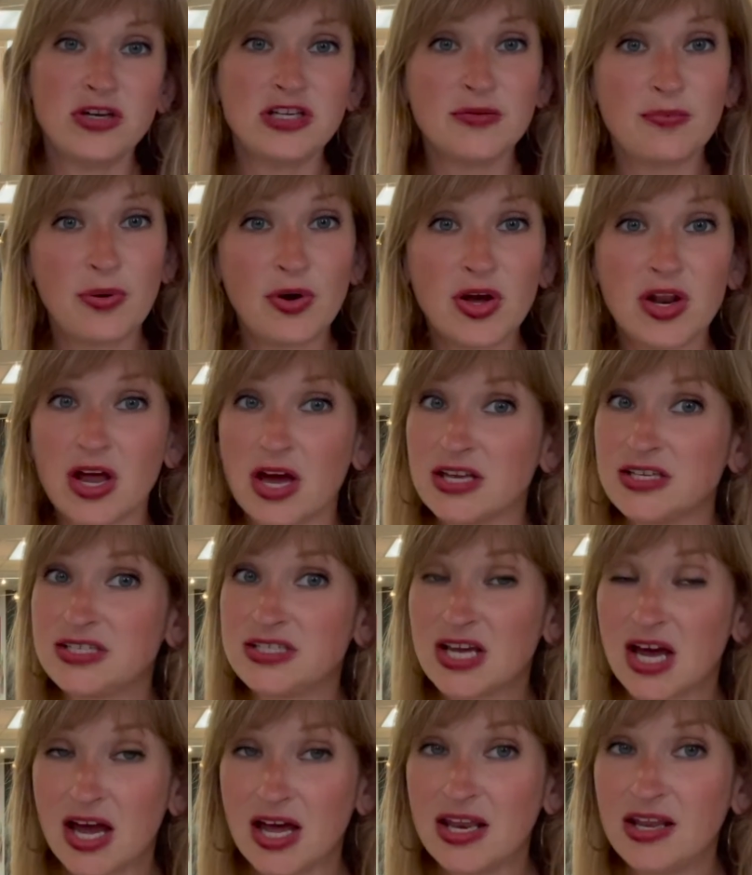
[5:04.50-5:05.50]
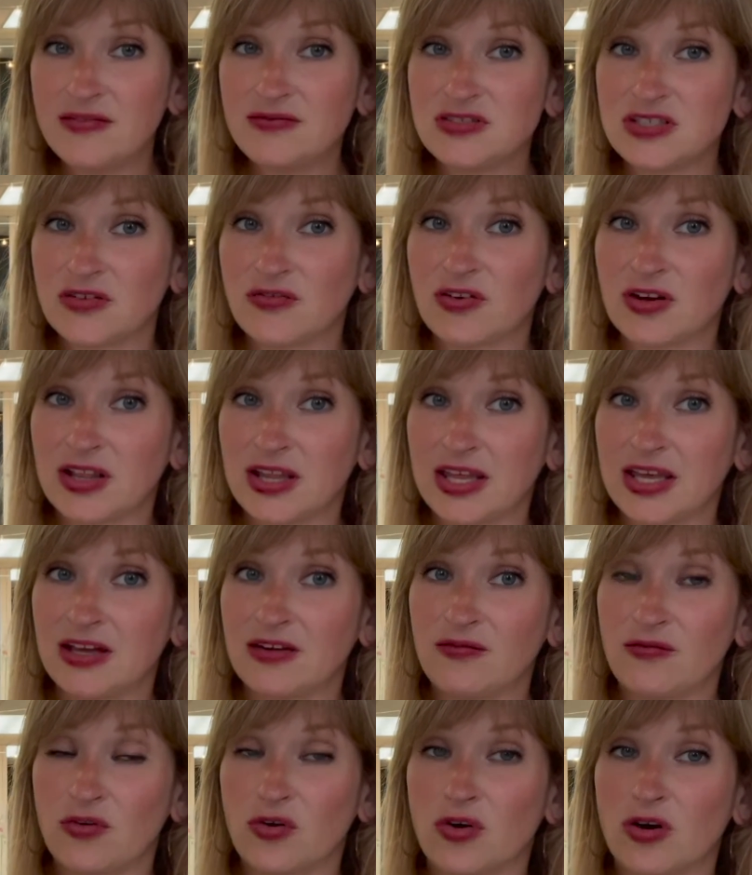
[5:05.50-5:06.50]
to put a ton of different
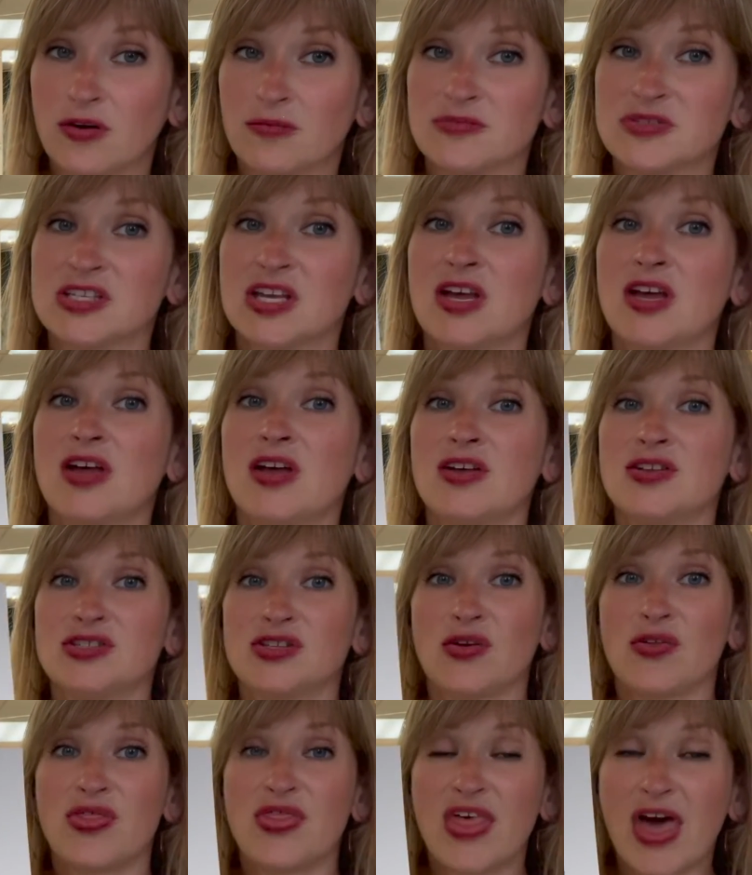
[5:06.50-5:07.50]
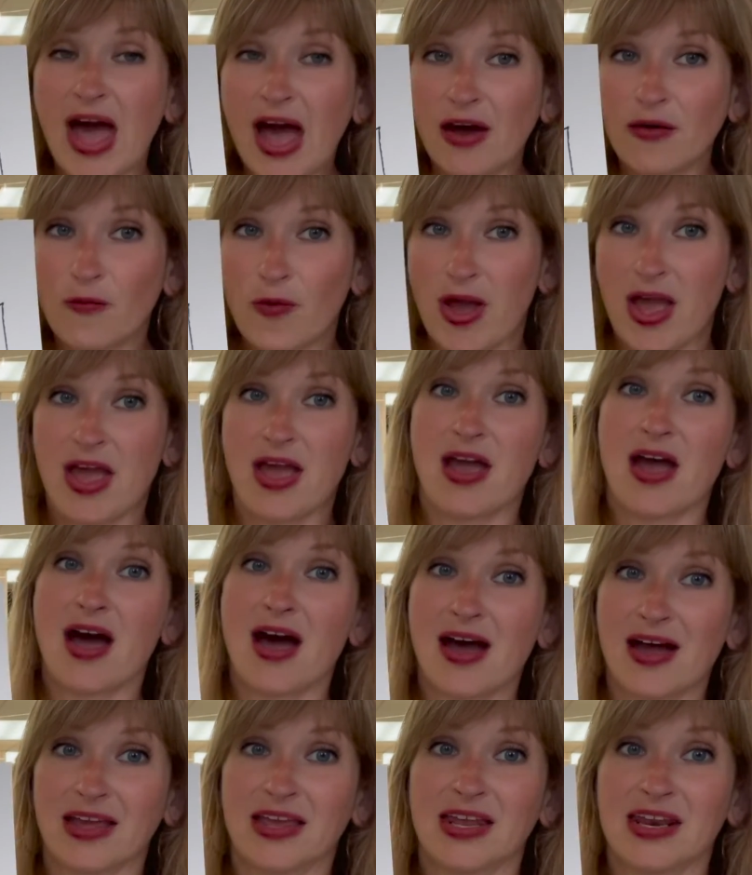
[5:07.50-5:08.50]
landforms so that way
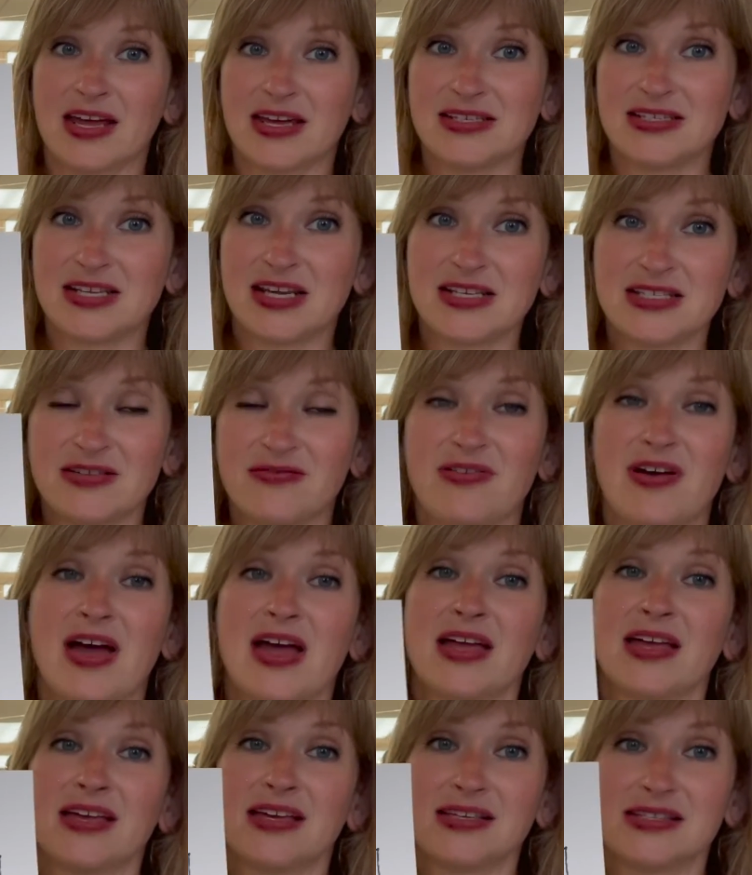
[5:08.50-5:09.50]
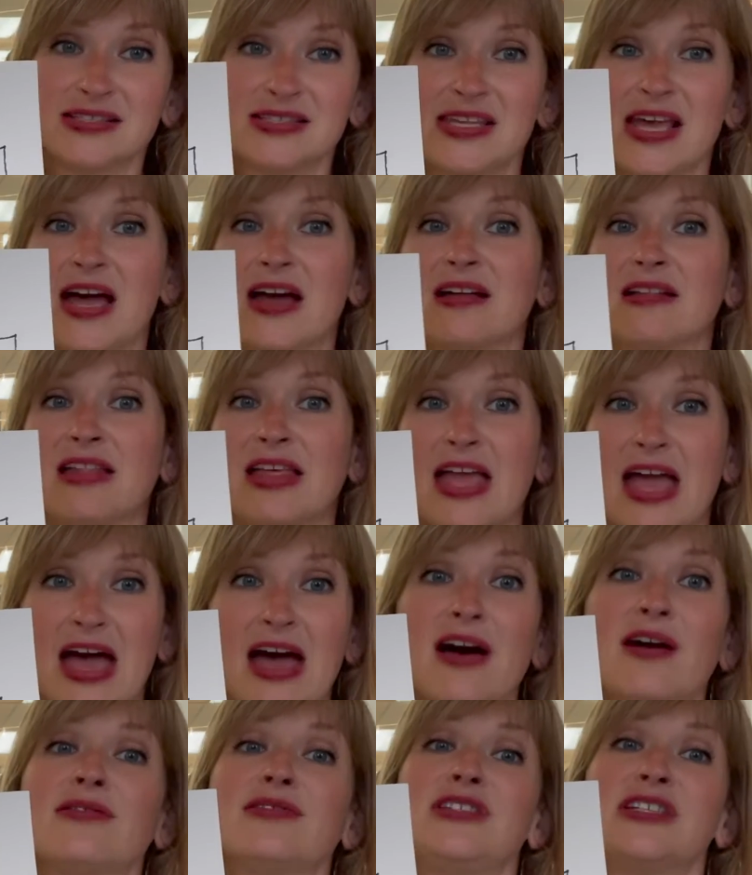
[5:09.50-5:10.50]
I can identify exactly
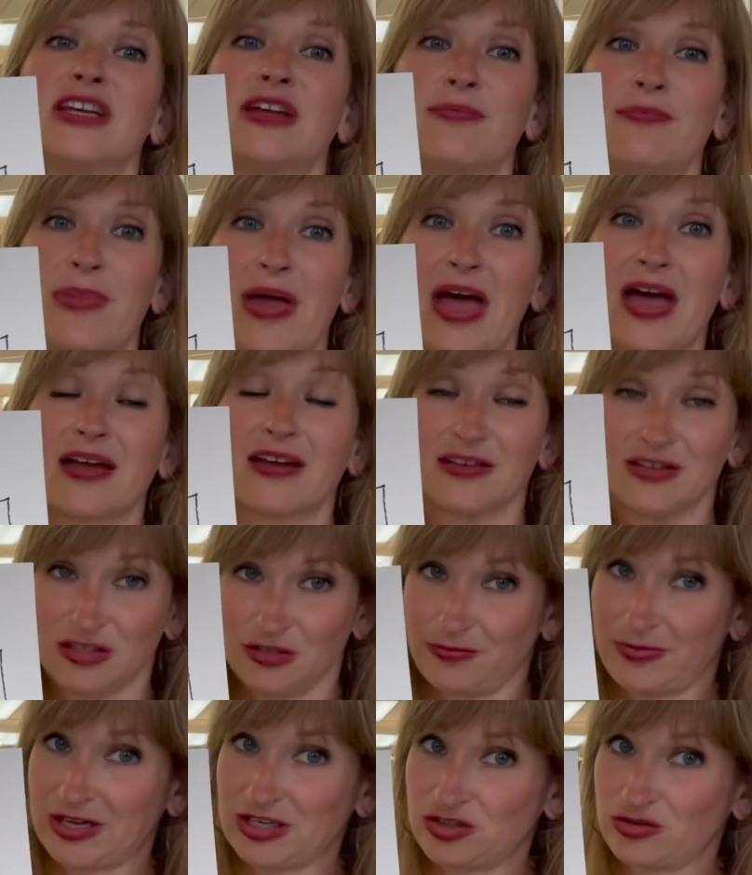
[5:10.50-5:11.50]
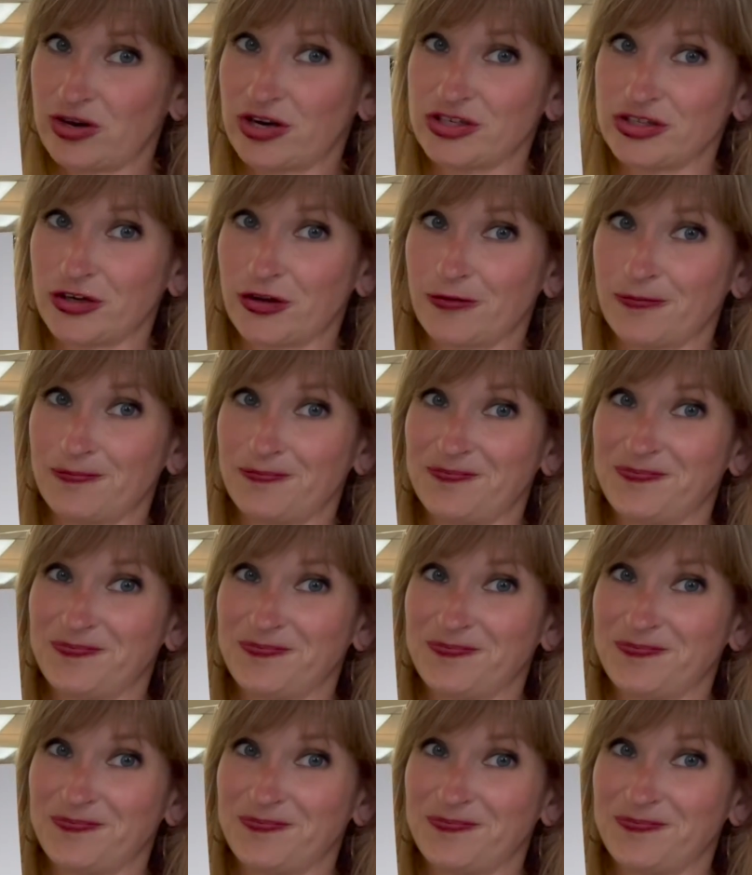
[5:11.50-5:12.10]
how to get back to my treasure.